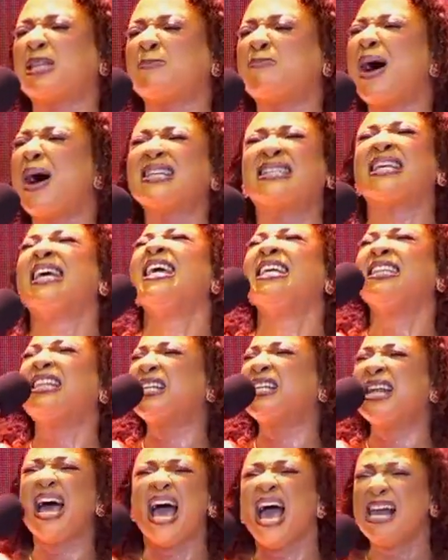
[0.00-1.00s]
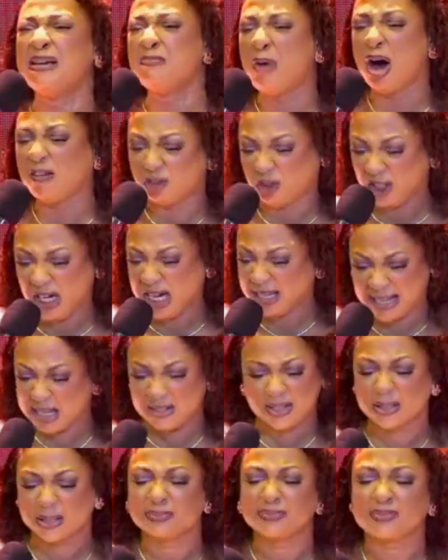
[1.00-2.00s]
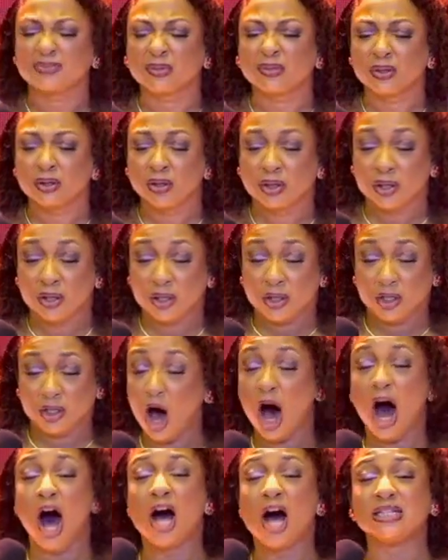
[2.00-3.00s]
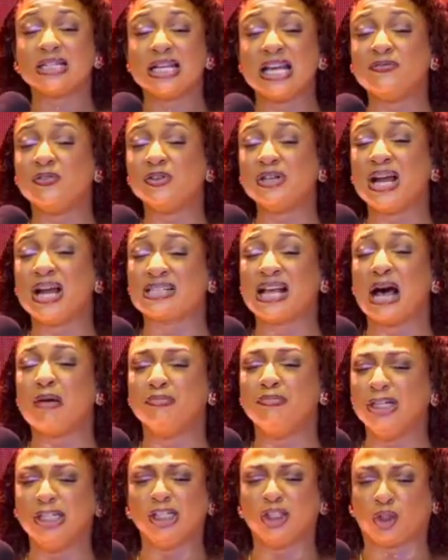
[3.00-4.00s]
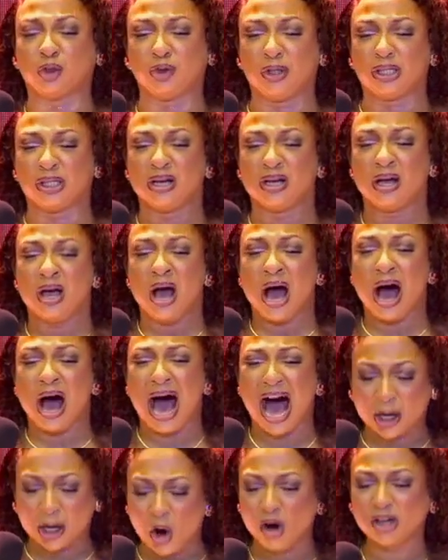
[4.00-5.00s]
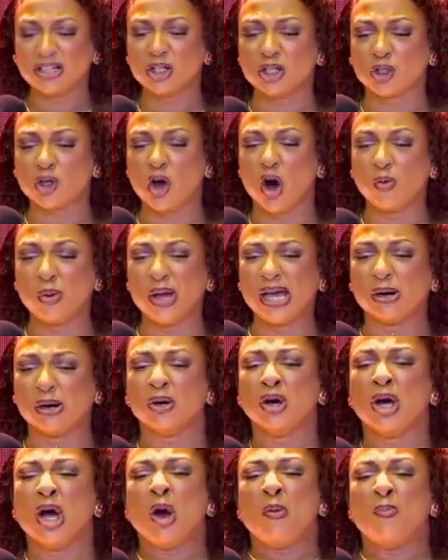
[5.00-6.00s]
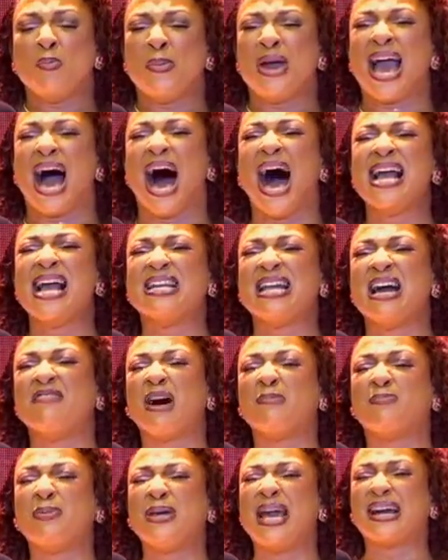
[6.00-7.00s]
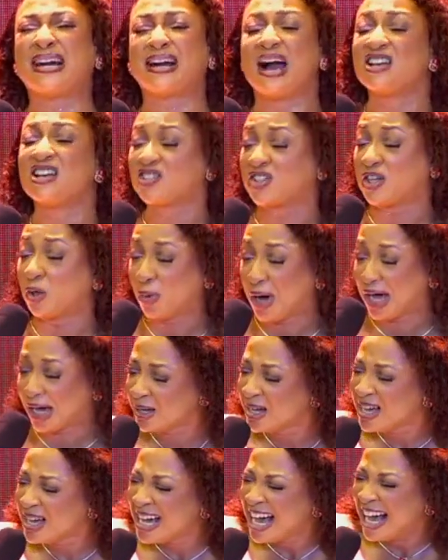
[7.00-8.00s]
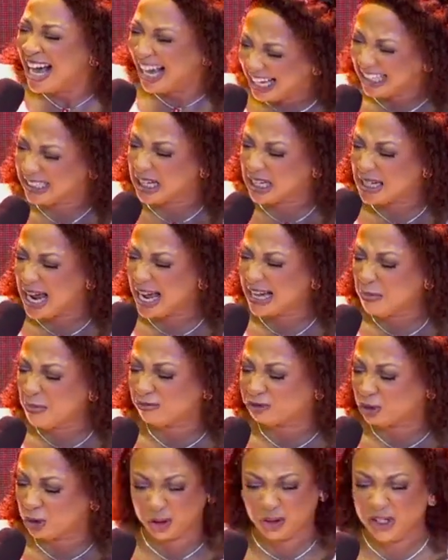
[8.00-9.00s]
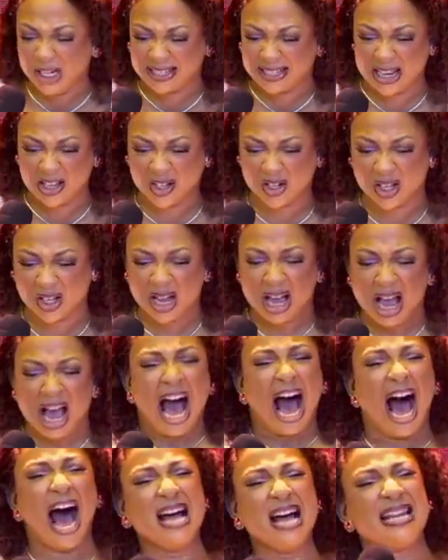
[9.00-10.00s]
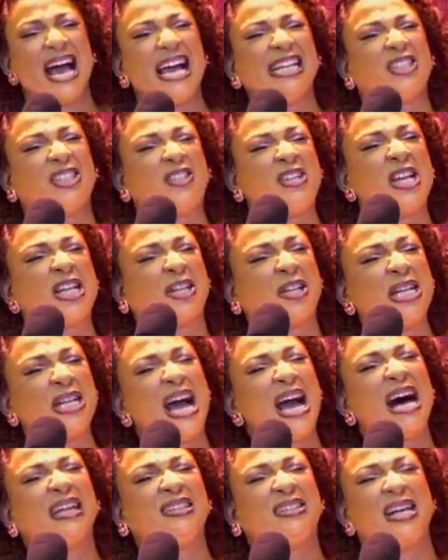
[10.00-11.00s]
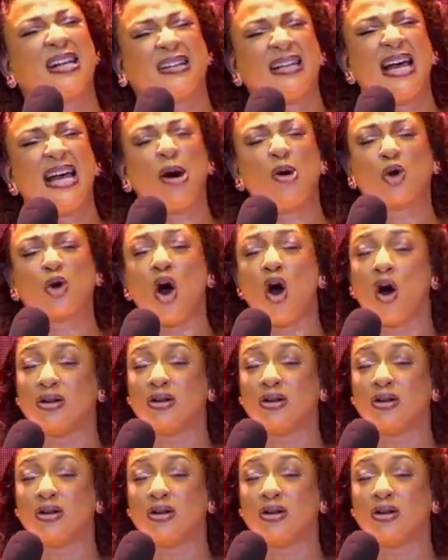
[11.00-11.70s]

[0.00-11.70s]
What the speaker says: in the name of Jesus. Lord, even as I'm ministering, according to your will, may I never be a castaway in the name of Jesus. And I decree and declare, oh God,